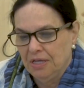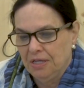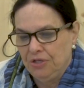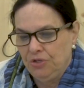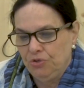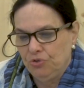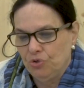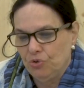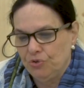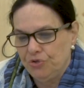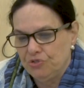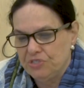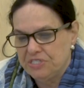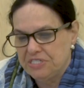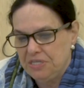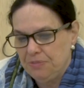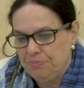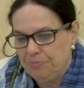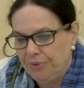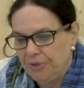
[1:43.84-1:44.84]
You know, you
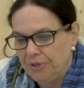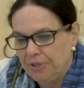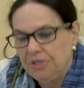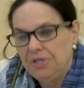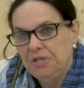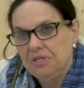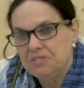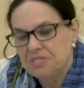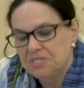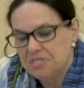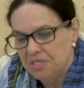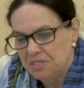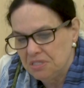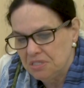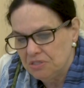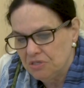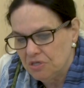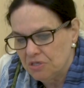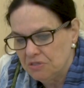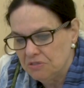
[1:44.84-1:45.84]
see burning
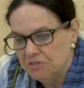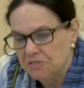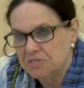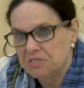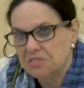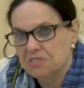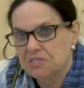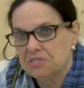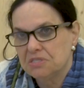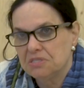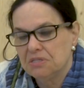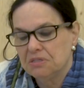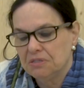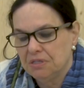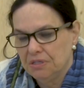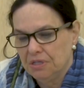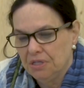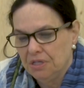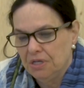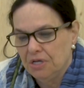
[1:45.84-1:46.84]
synagogues,
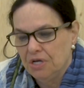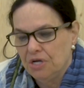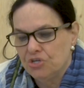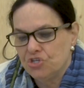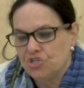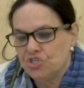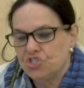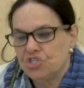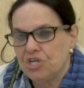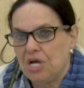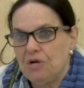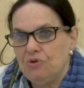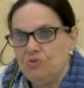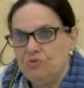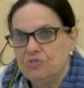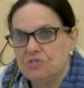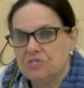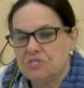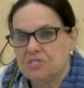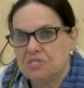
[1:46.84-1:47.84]

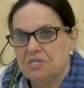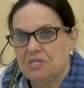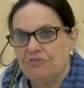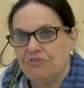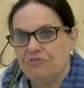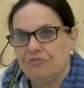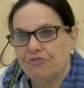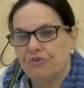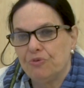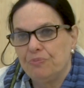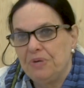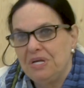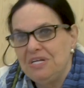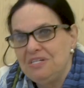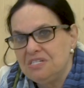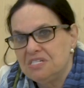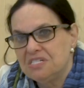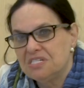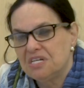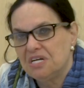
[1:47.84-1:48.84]
shouts from
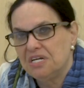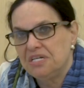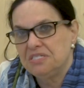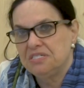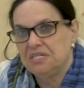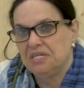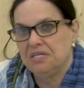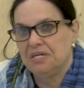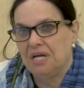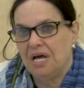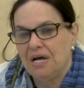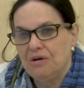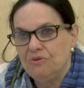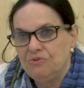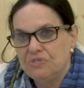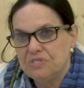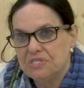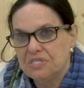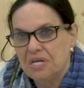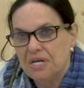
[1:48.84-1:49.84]
inside and
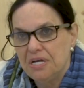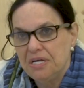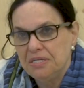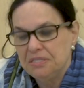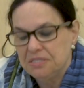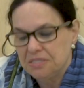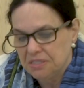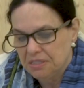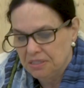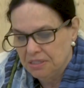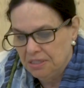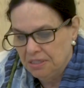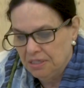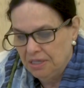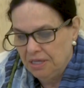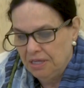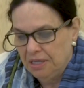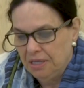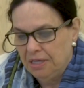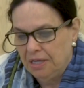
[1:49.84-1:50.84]
outside,
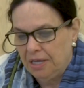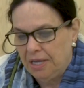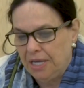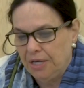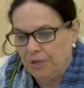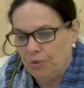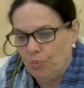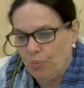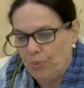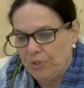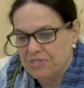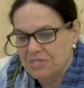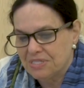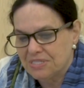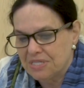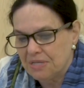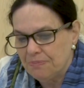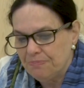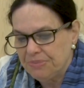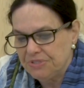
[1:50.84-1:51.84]
and when
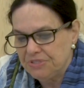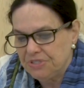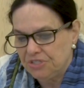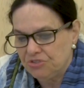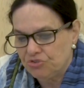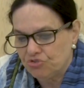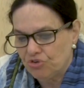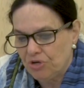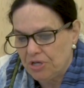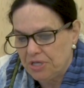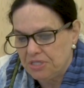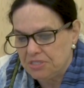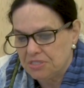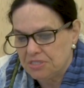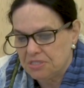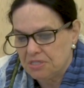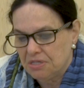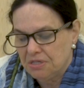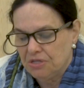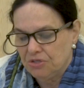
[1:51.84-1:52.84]
somebody
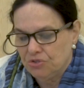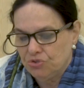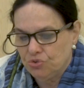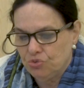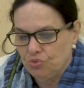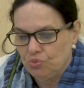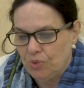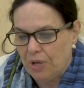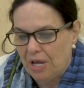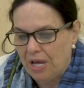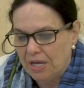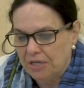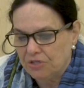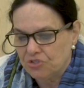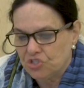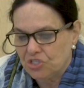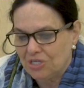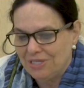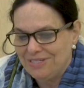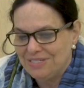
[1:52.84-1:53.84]
tries to
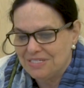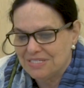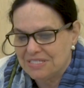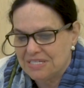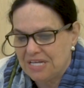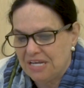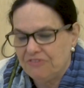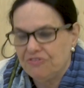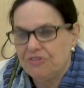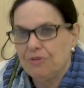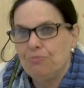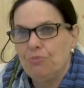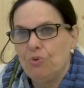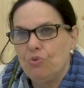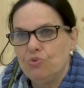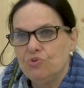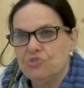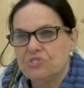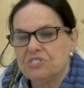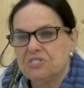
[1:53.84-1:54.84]
actually save the
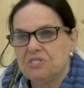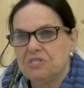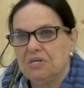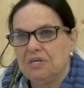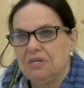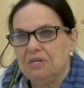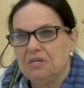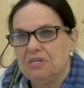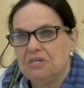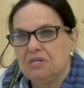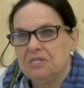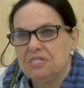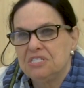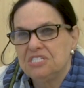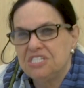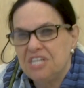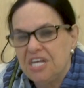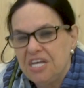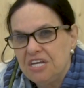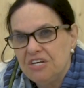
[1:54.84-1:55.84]
most
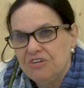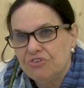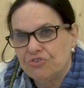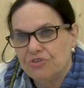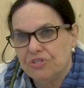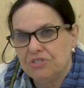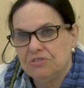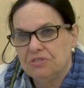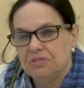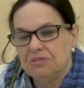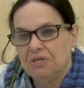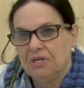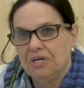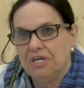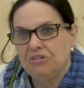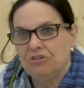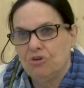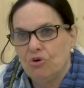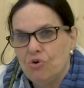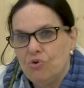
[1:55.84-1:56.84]
sacred
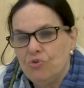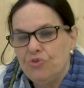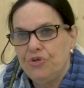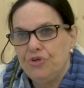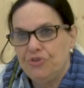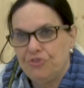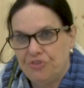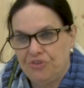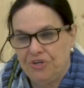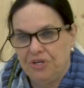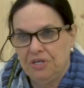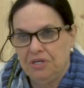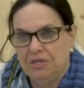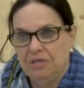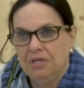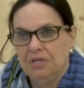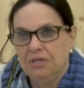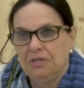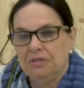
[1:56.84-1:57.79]
and holy thing,